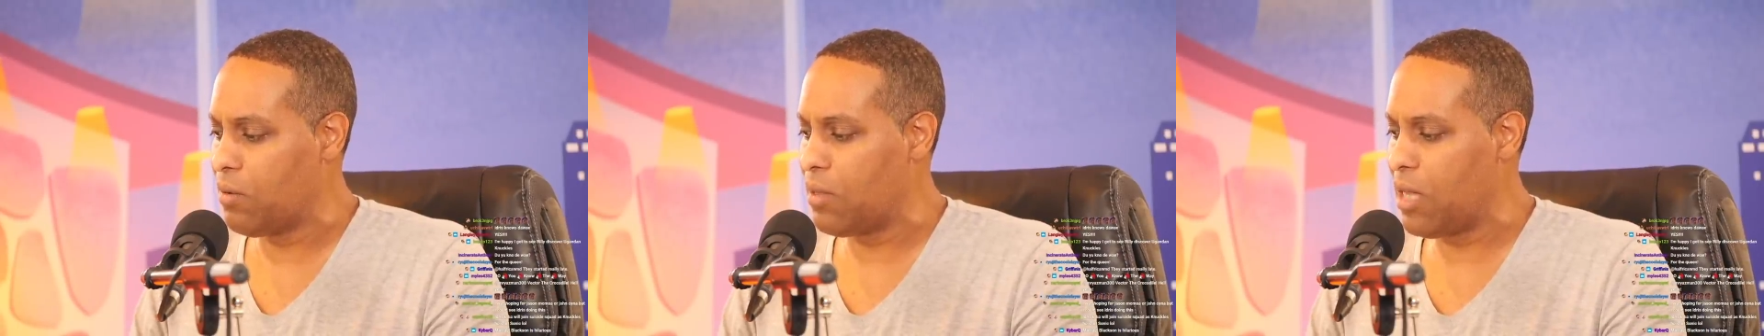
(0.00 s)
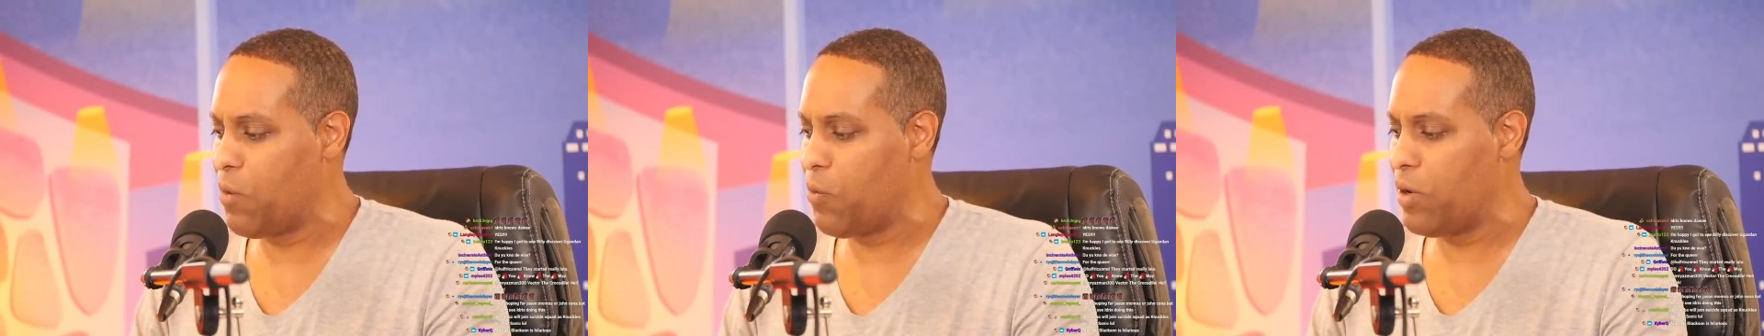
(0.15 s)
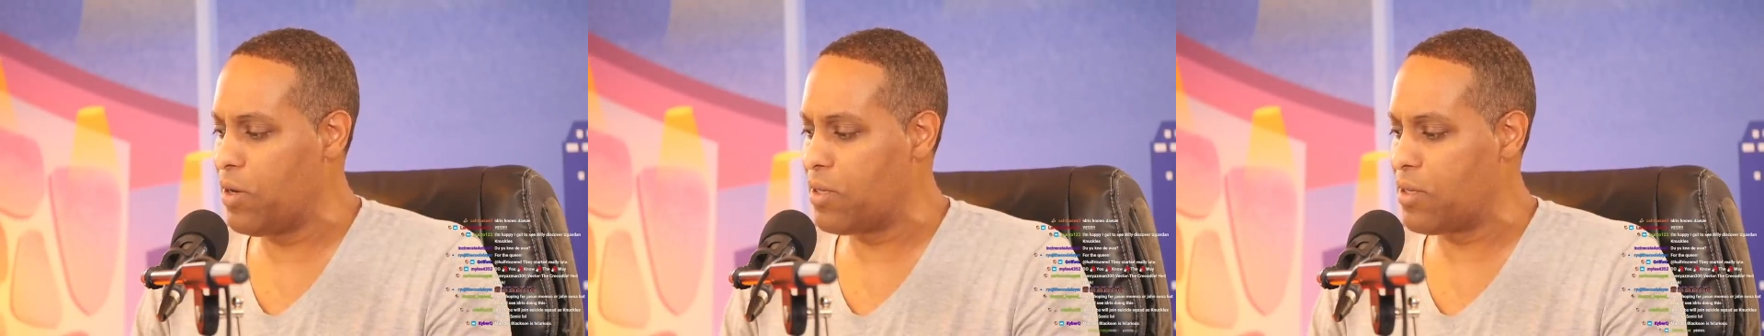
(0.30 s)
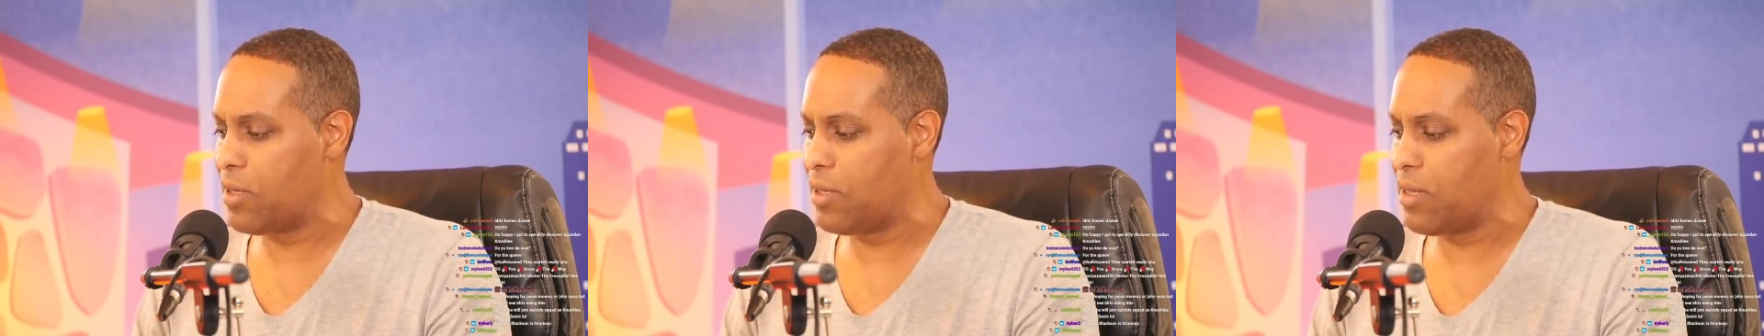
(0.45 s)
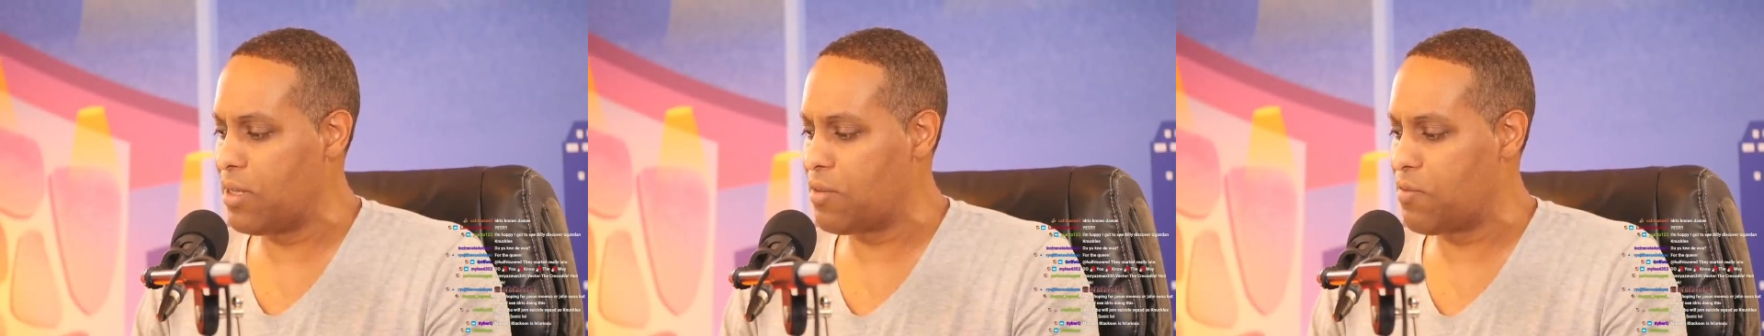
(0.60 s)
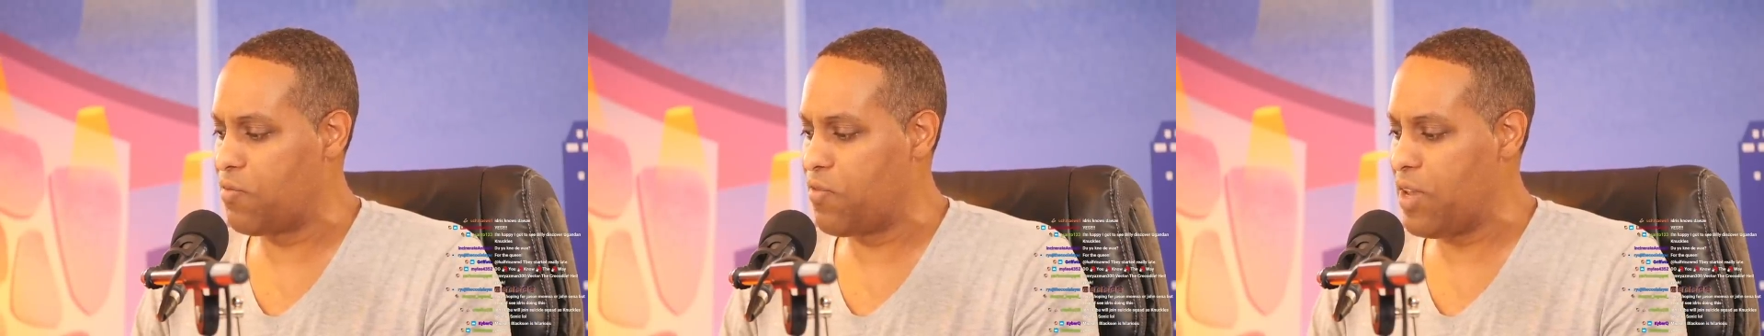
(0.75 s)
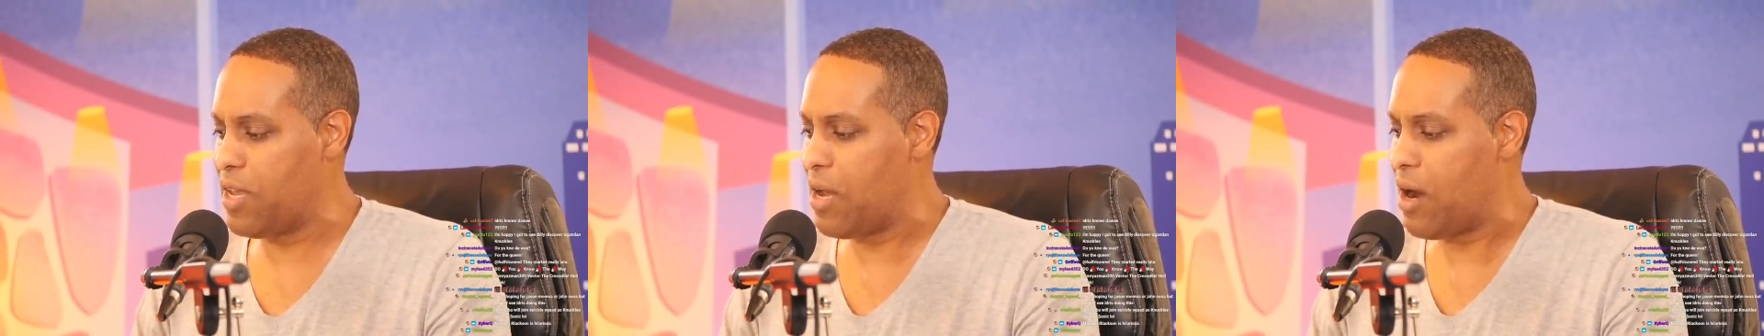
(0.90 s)
they went into
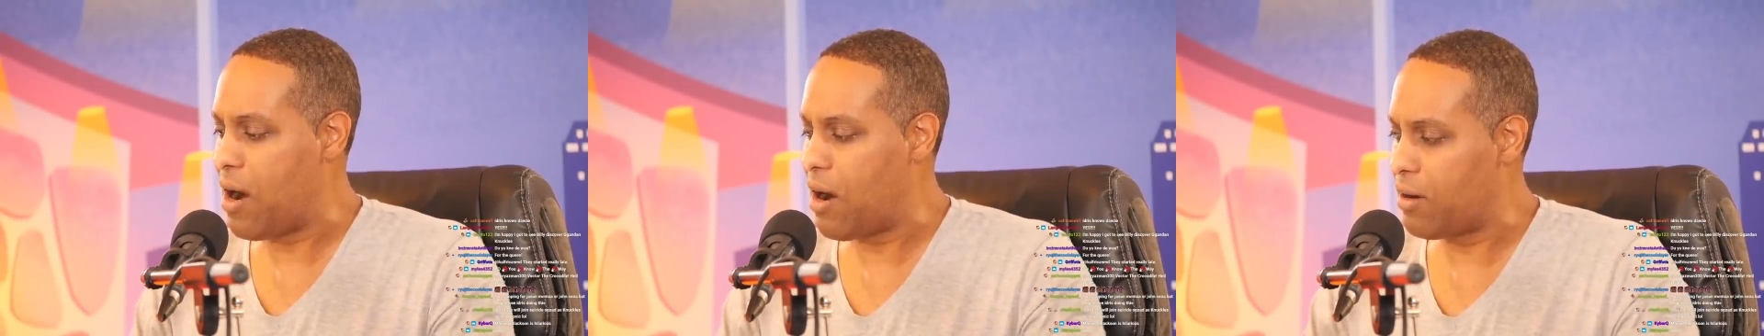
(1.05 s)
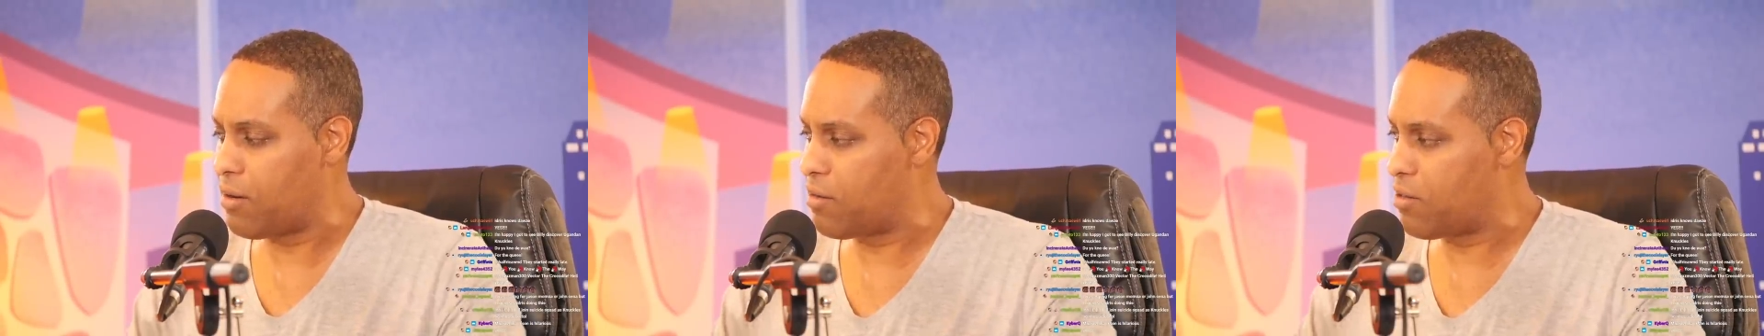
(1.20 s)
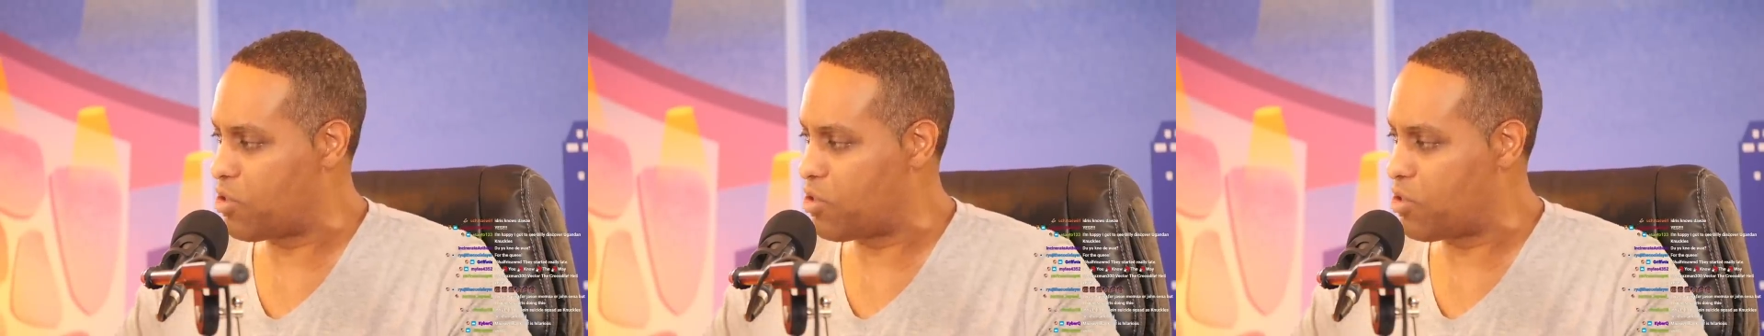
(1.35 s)
this VR